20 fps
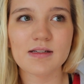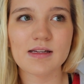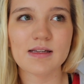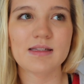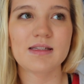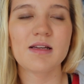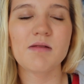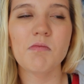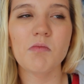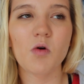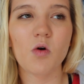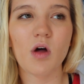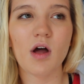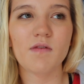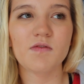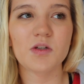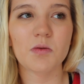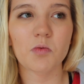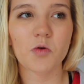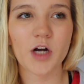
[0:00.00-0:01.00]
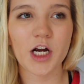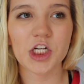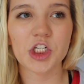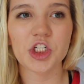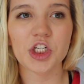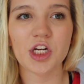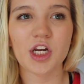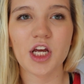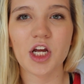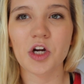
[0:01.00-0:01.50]
is a symbol of
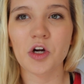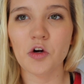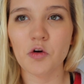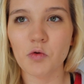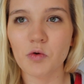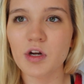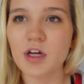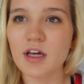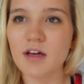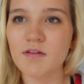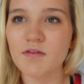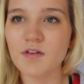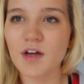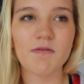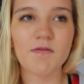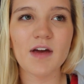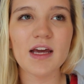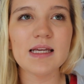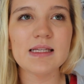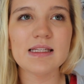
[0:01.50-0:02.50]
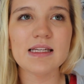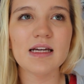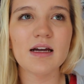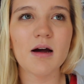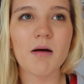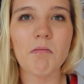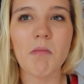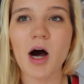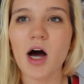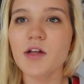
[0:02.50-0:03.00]
depression and grief, facing
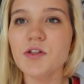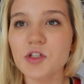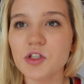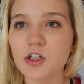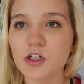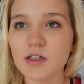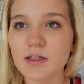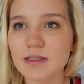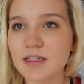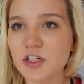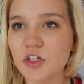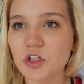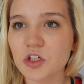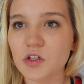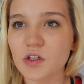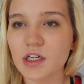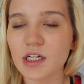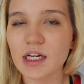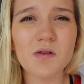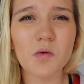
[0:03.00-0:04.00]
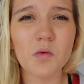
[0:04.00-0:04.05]
a monster, essentially.